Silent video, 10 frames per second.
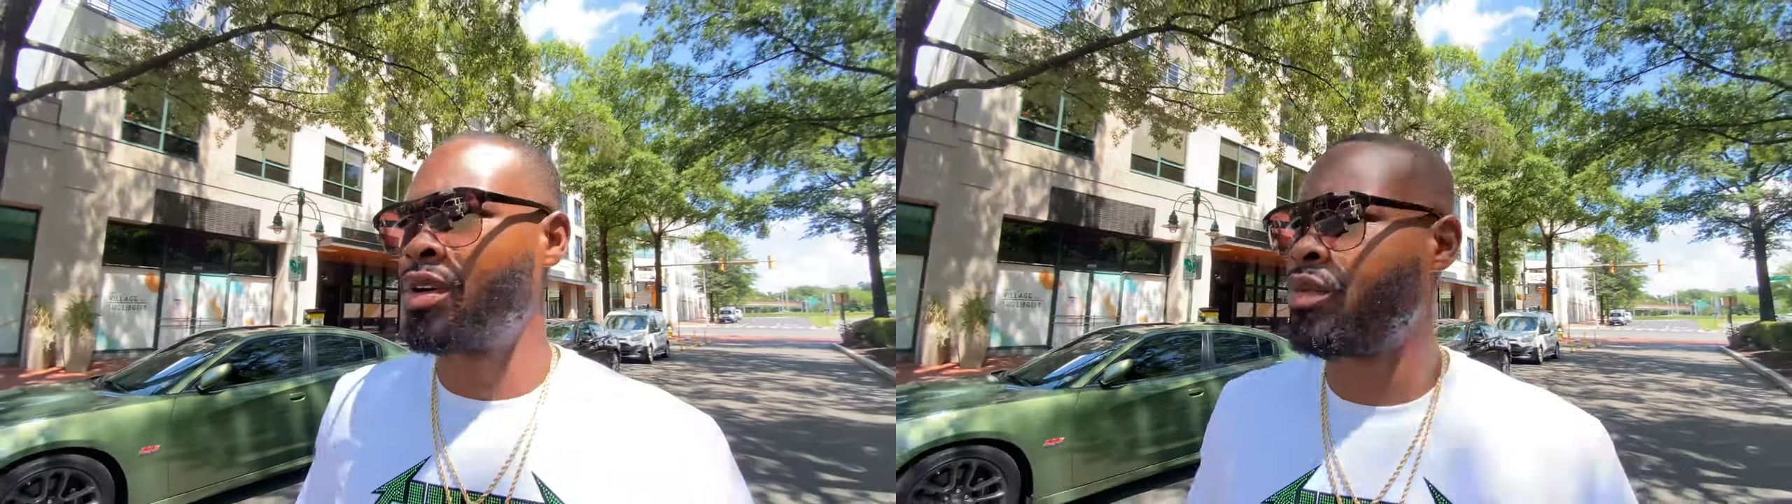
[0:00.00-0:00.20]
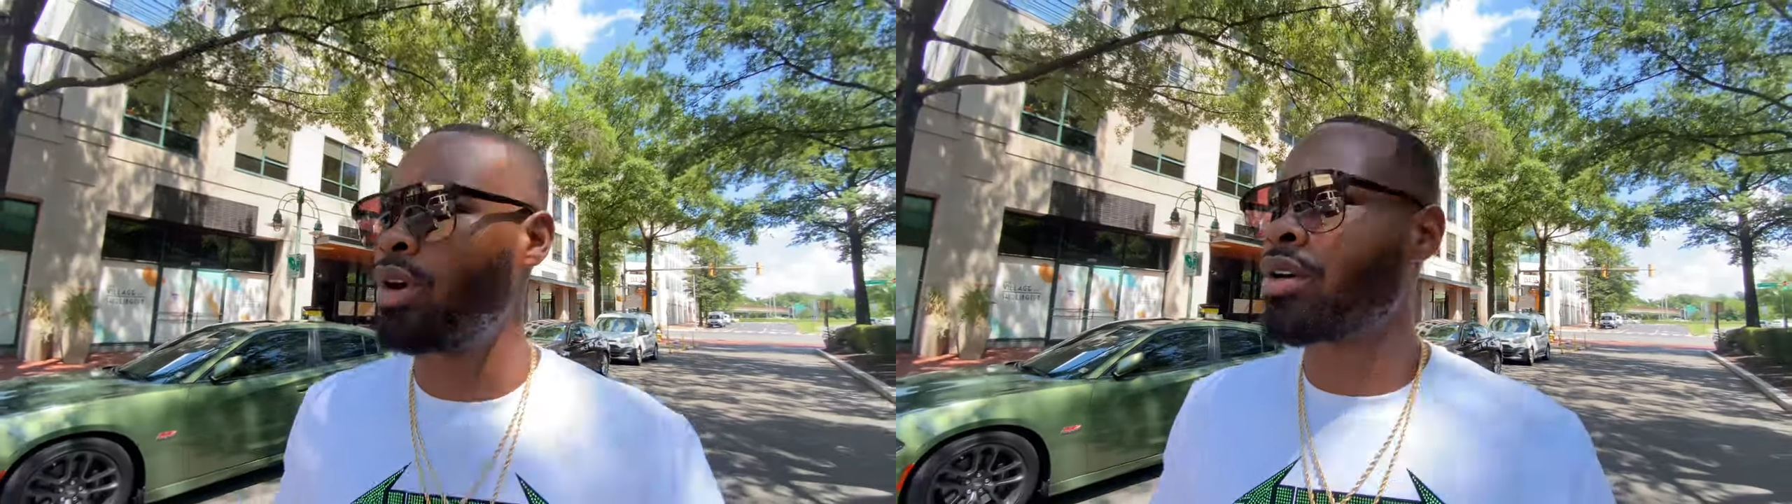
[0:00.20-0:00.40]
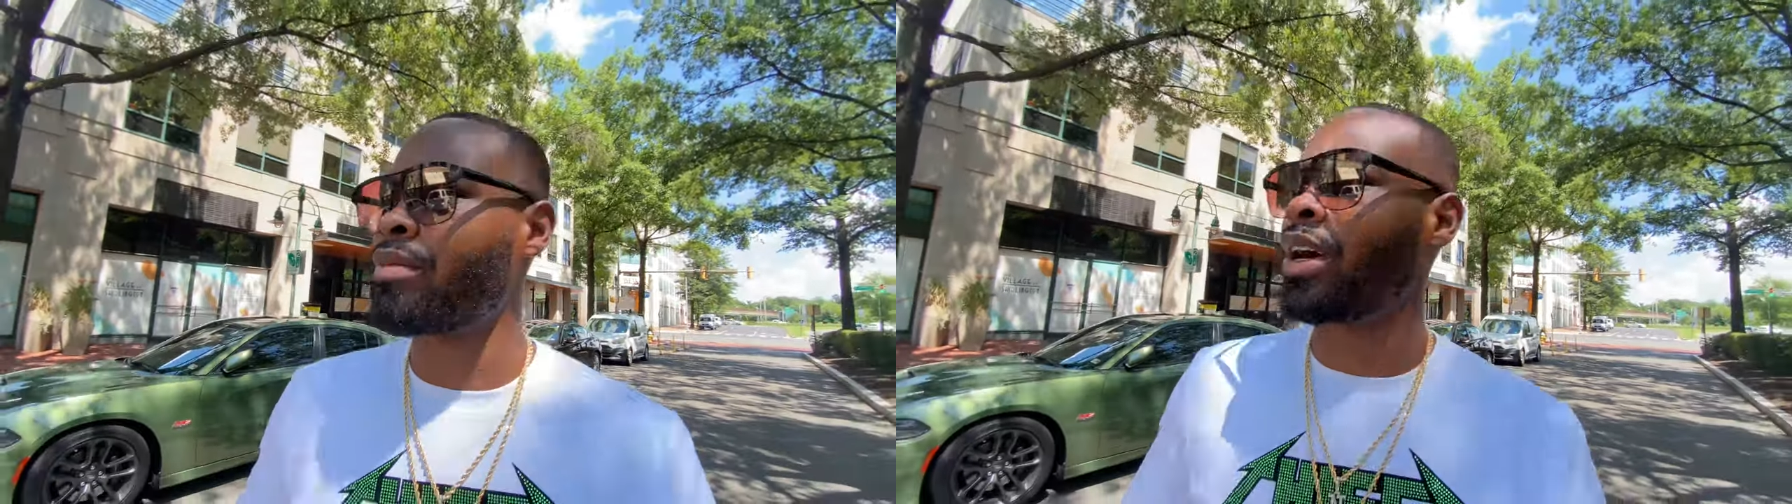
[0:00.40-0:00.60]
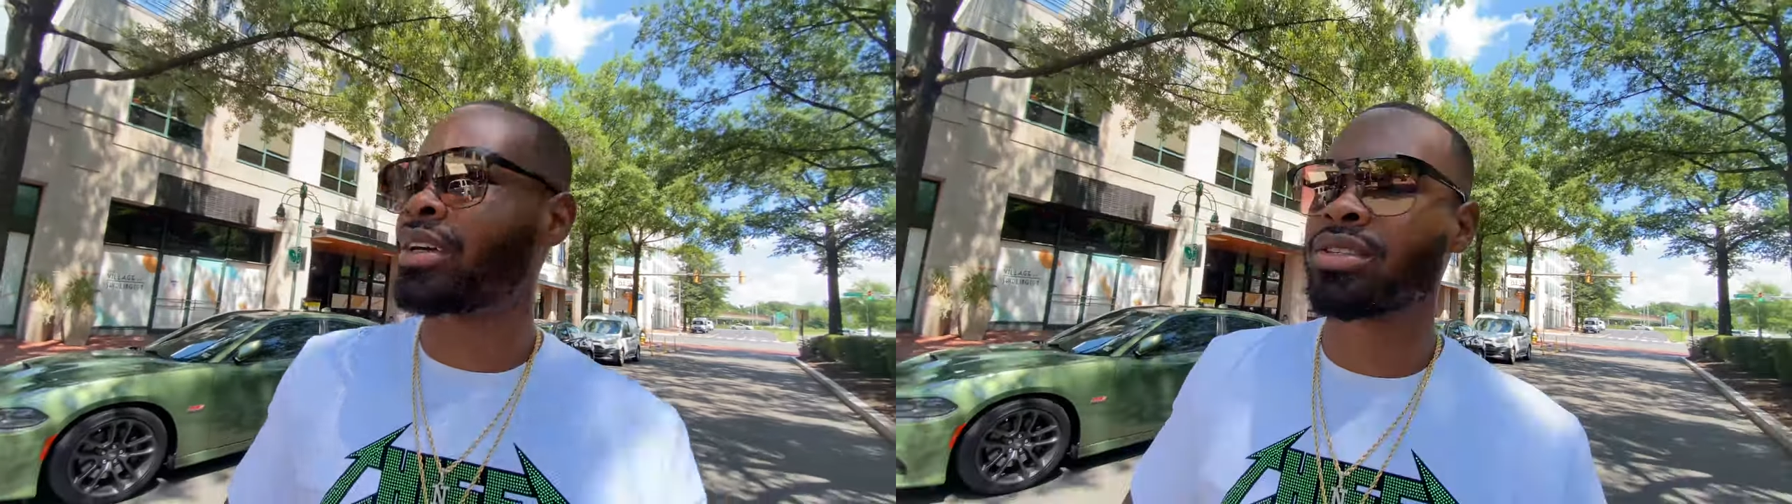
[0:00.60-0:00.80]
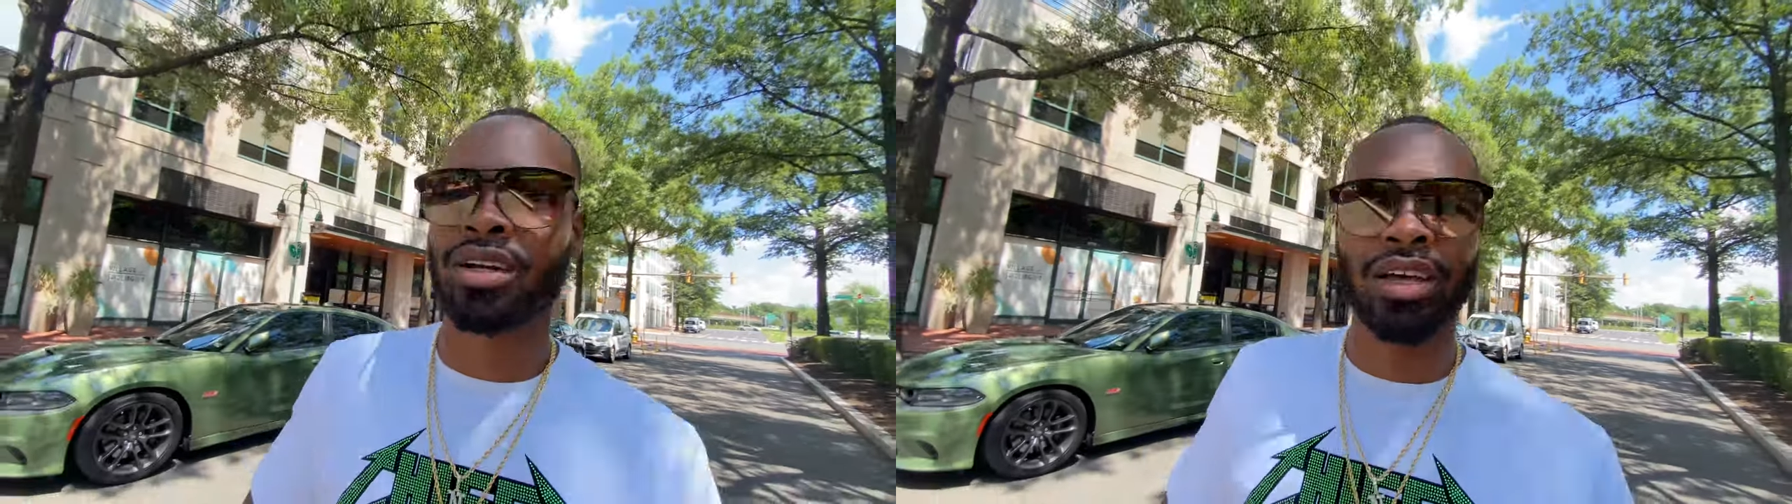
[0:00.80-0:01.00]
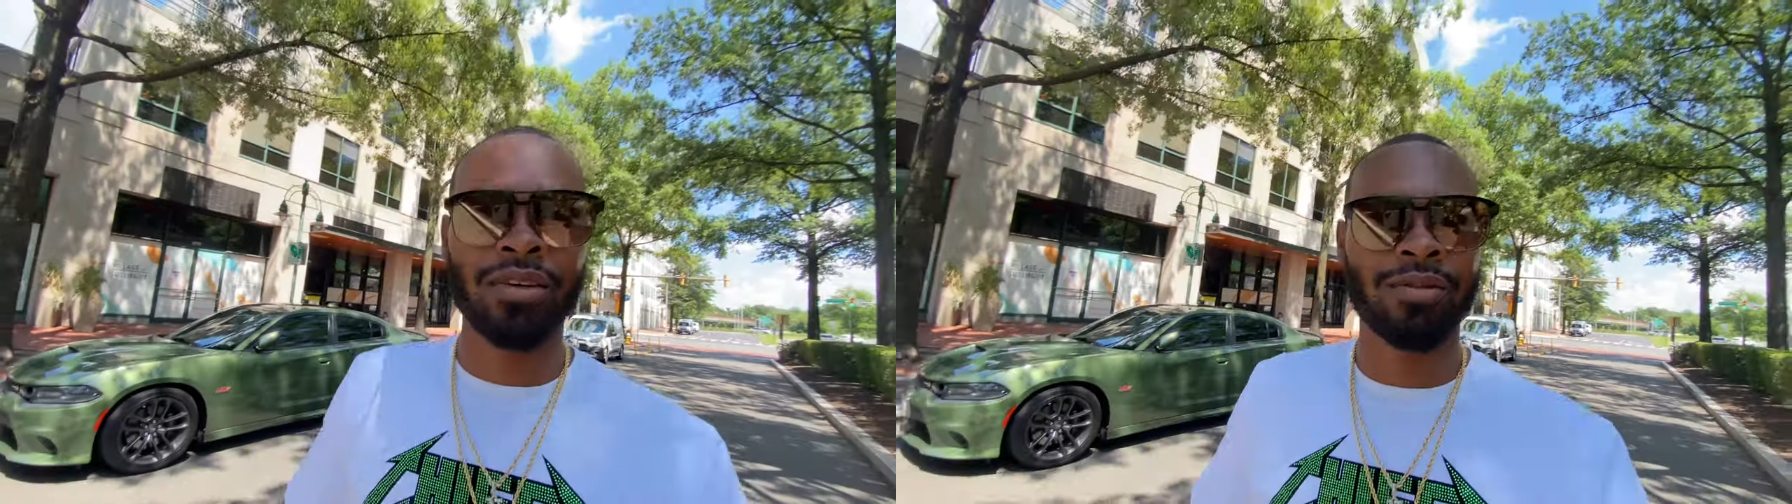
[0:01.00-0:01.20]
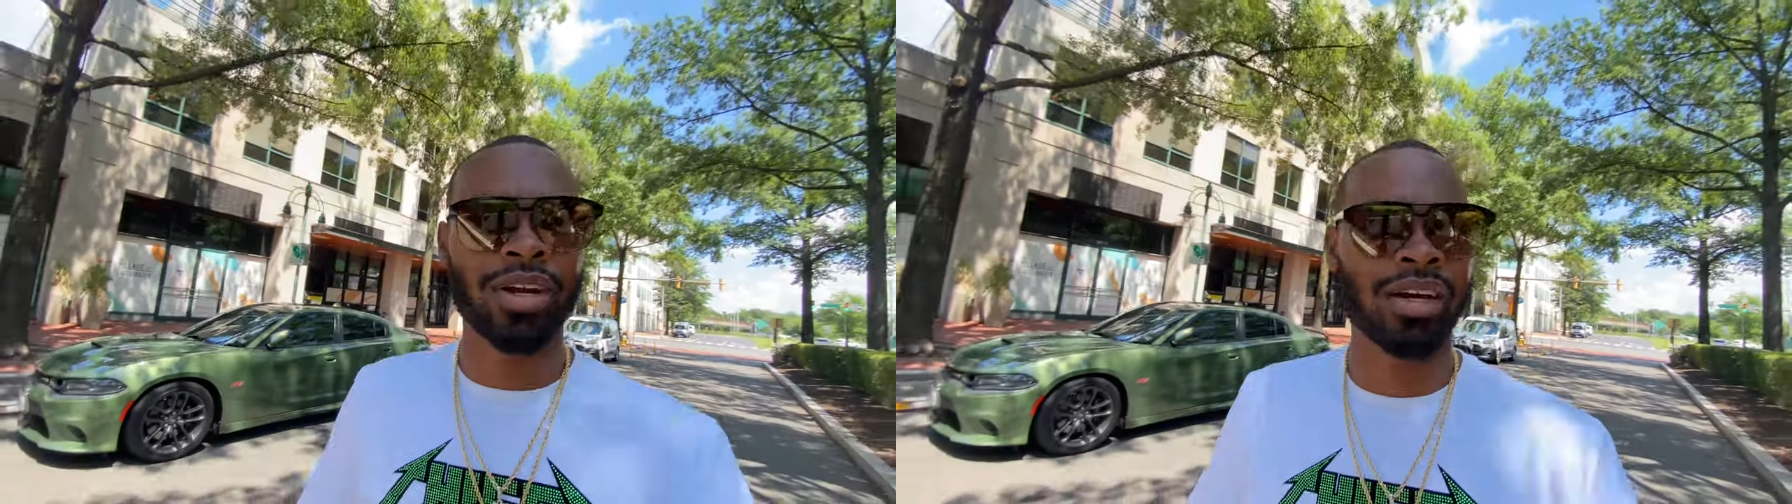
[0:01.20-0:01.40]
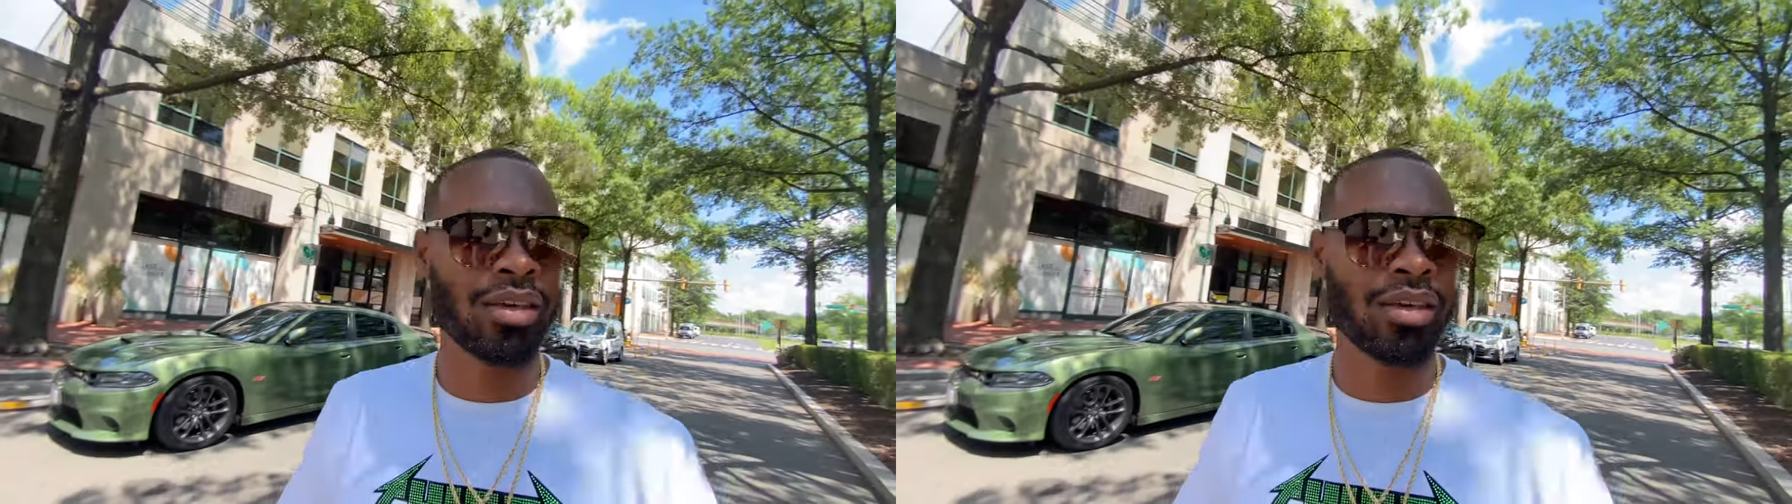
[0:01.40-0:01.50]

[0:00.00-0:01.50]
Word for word: Welcome back to the Life of an